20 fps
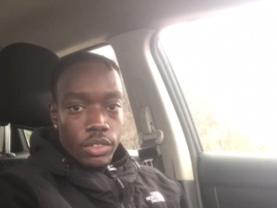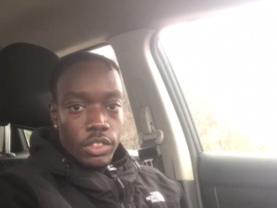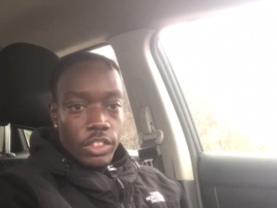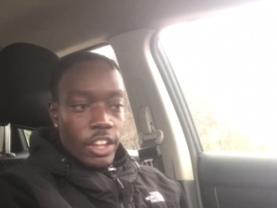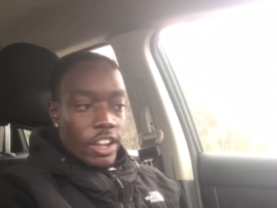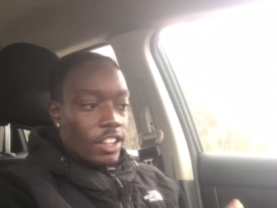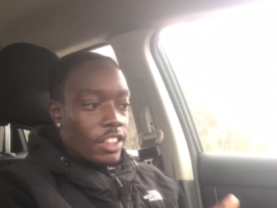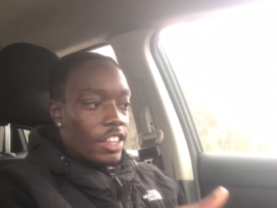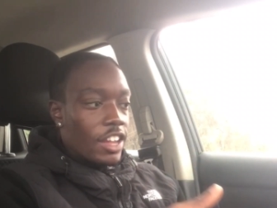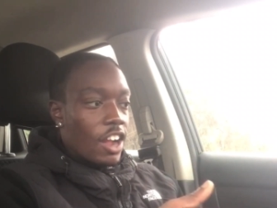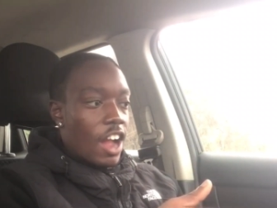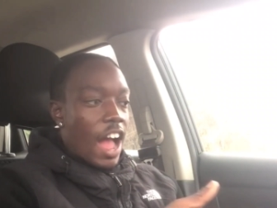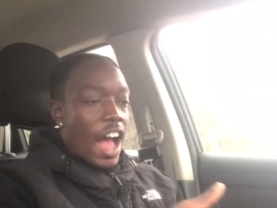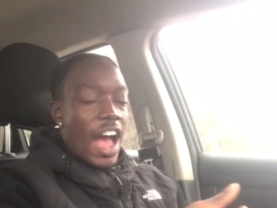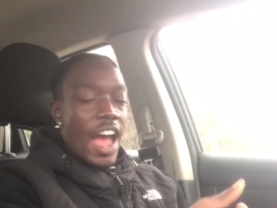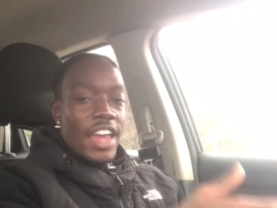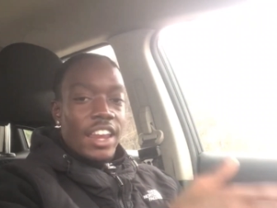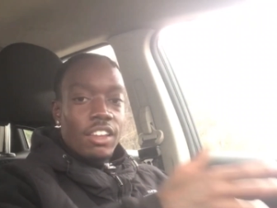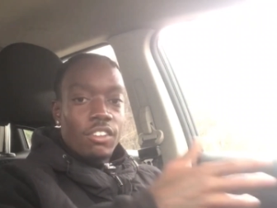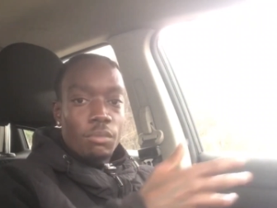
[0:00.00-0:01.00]
They're they're
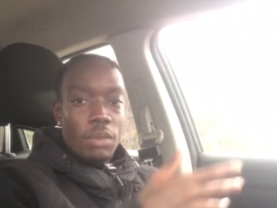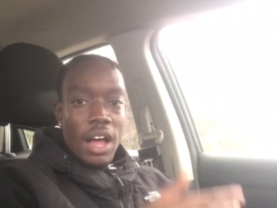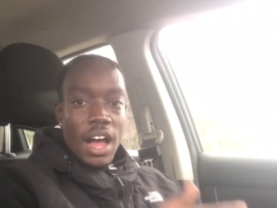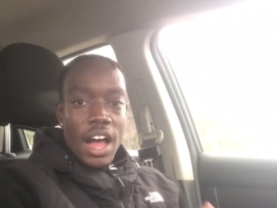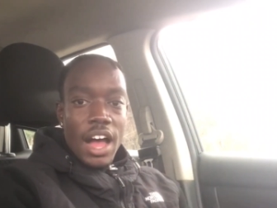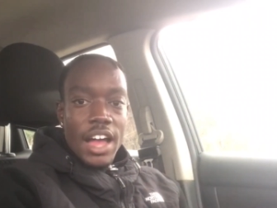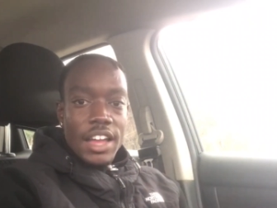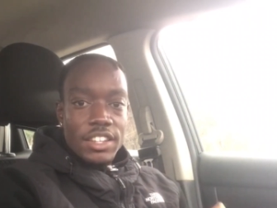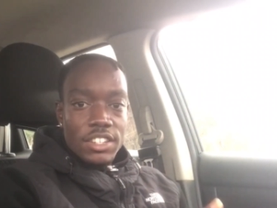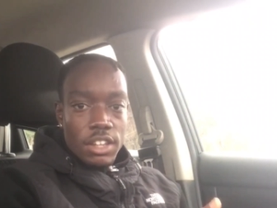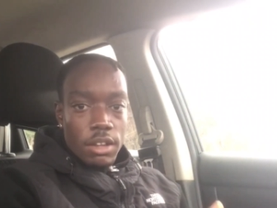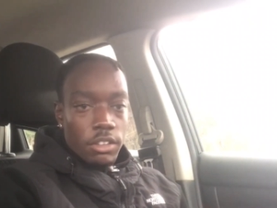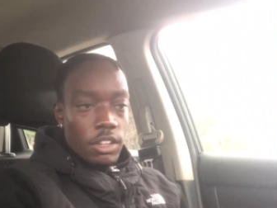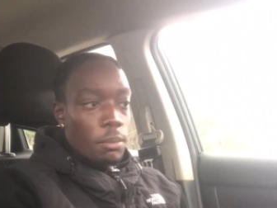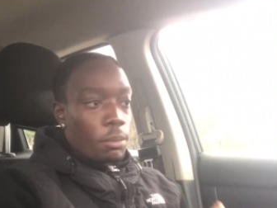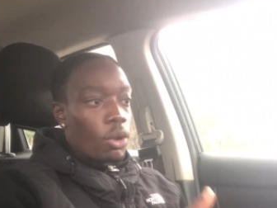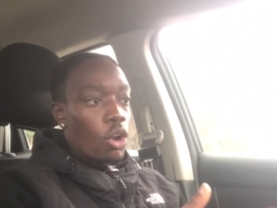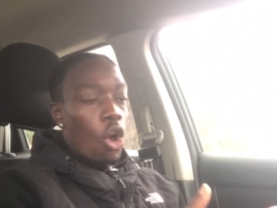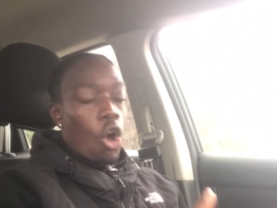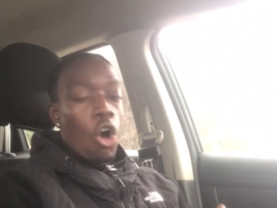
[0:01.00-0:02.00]
hiding behind
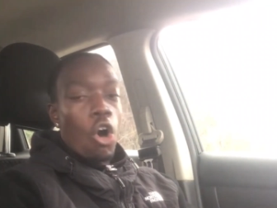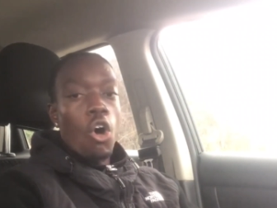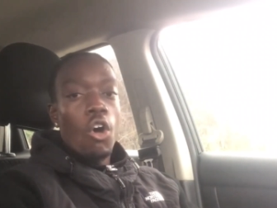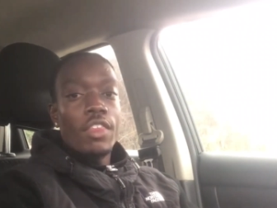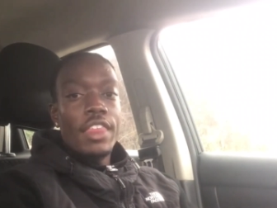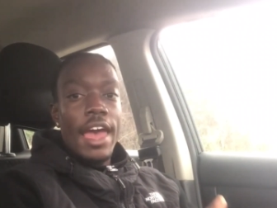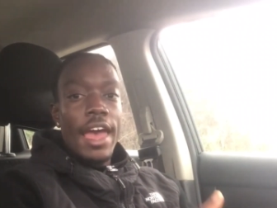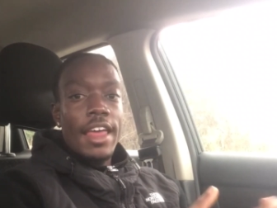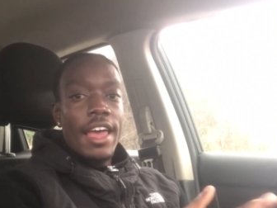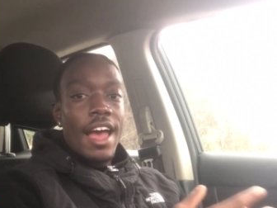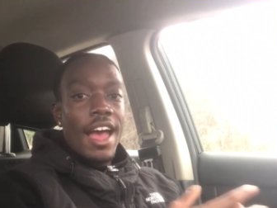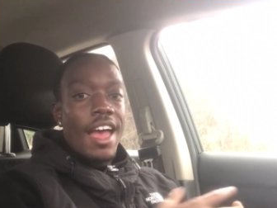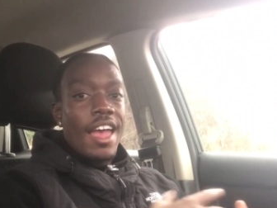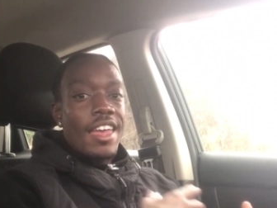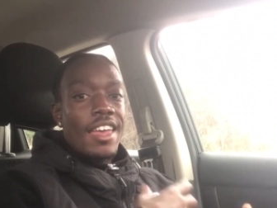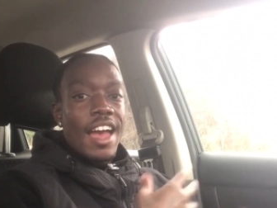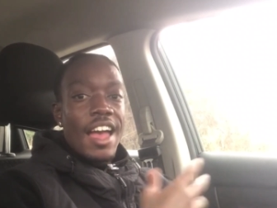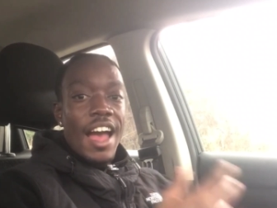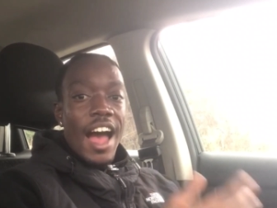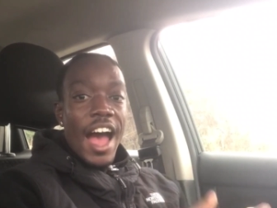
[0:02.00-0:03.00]
something, but all that
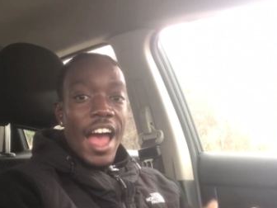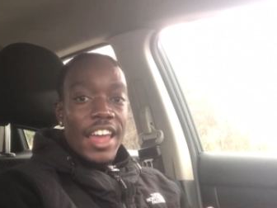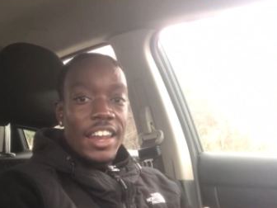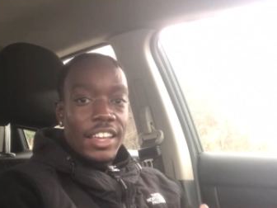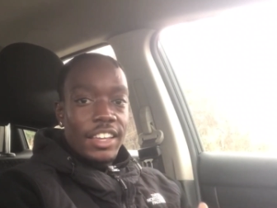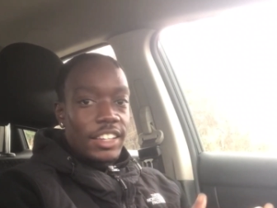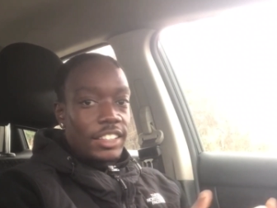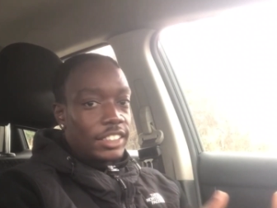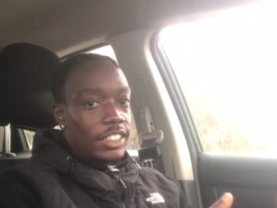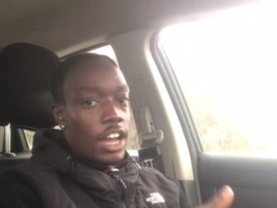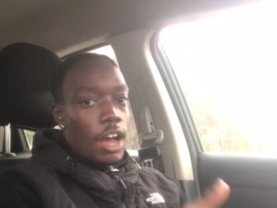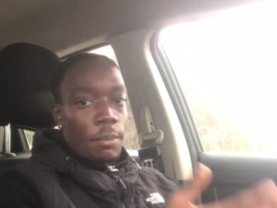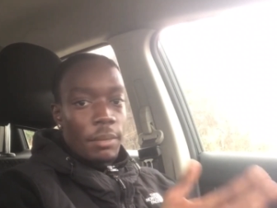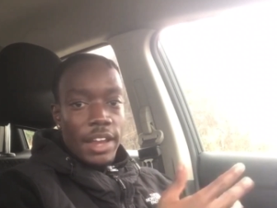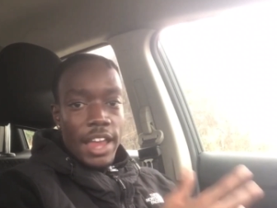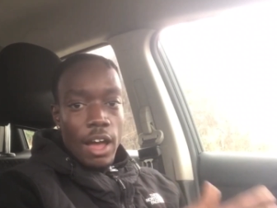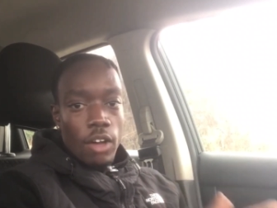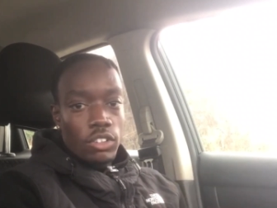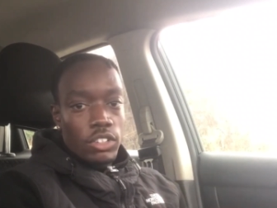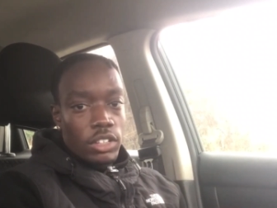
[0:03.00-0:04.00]
hiding is
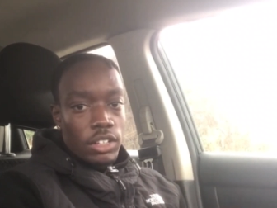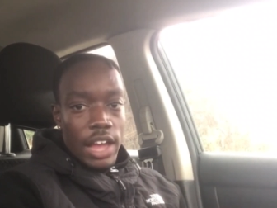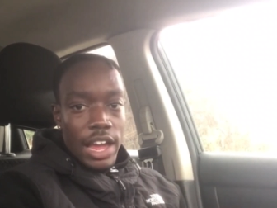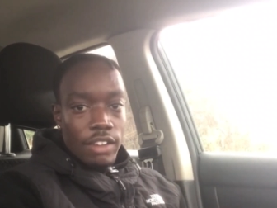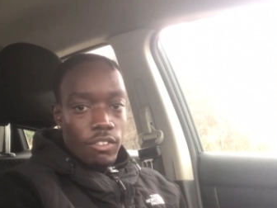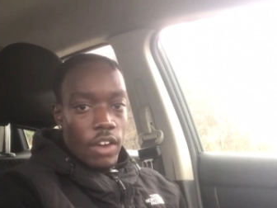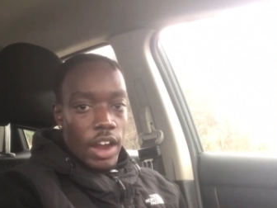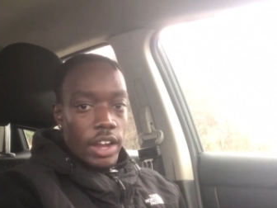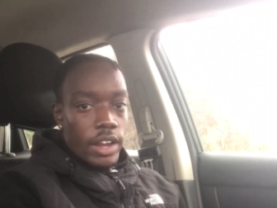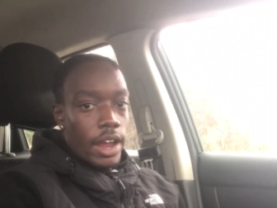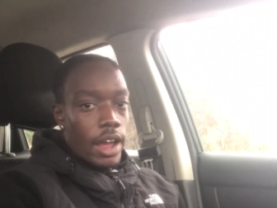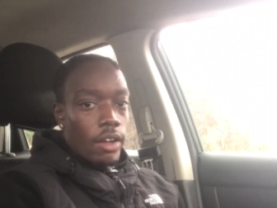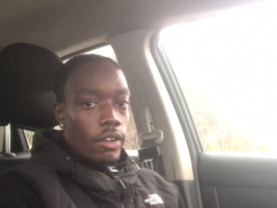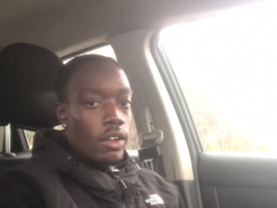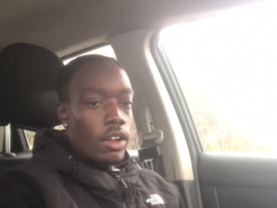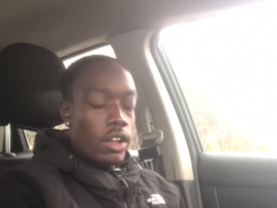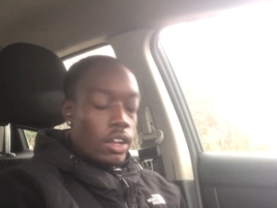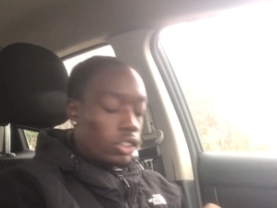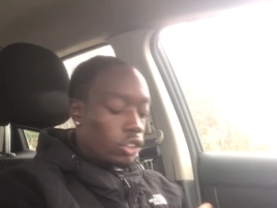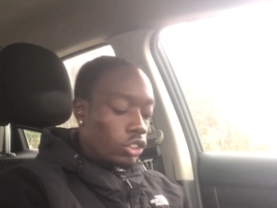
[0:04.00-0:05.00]
coming out to light right now.
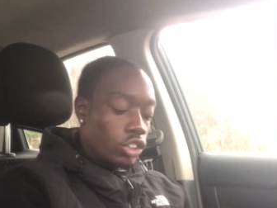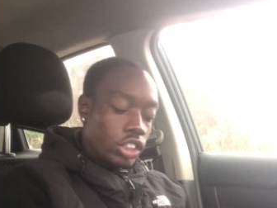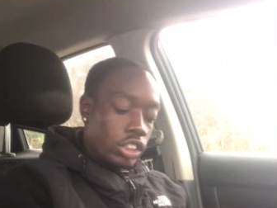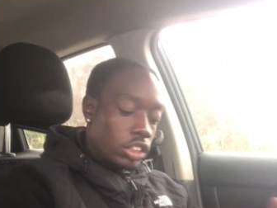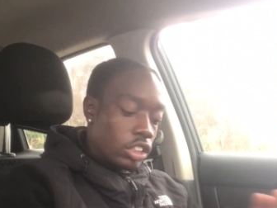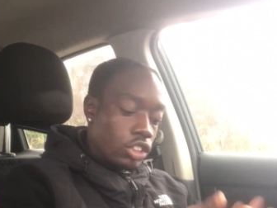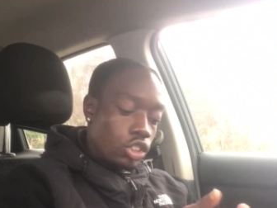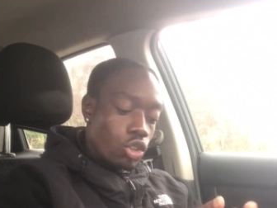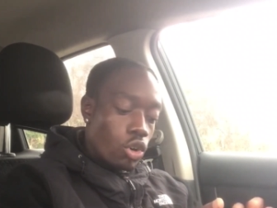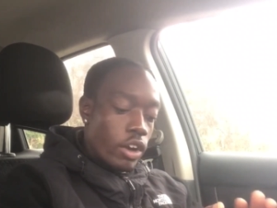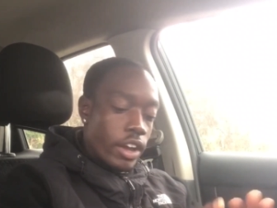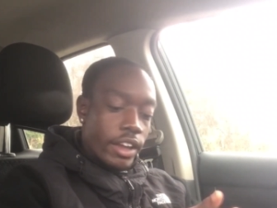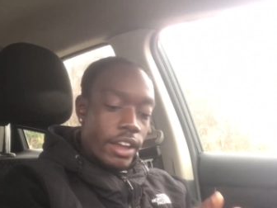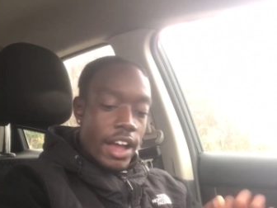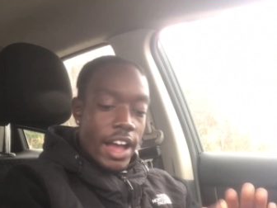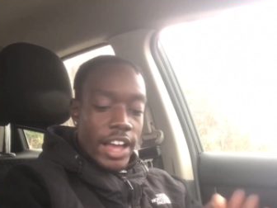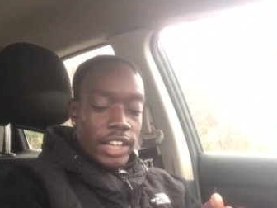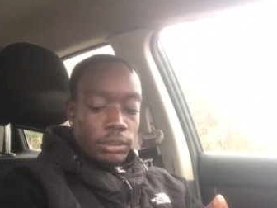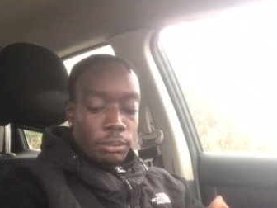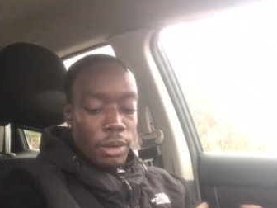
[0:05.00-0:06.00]
So just enjoy it,
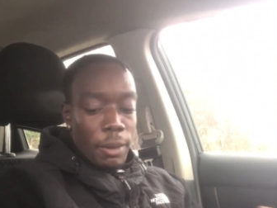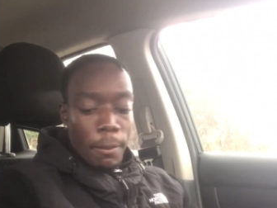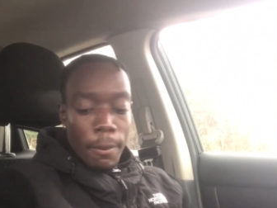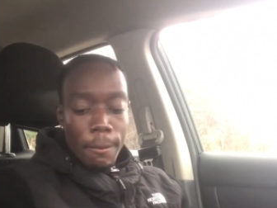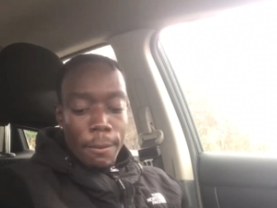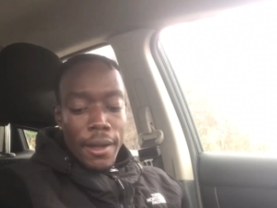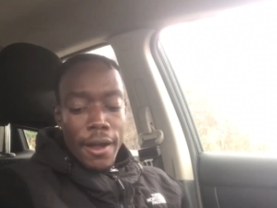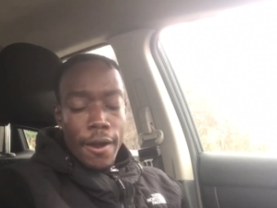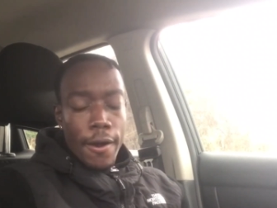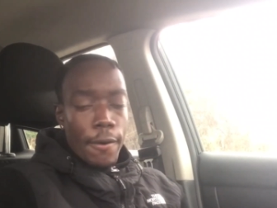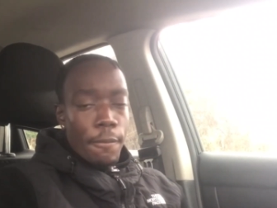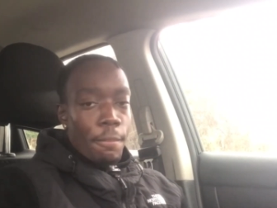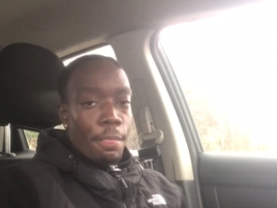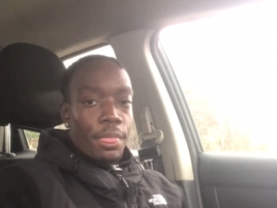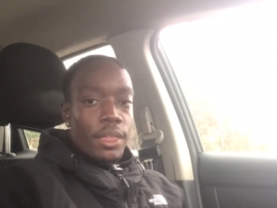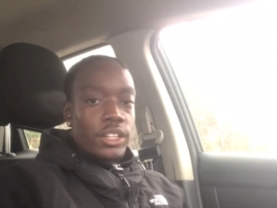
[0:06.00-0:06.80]
guys. Be prepared.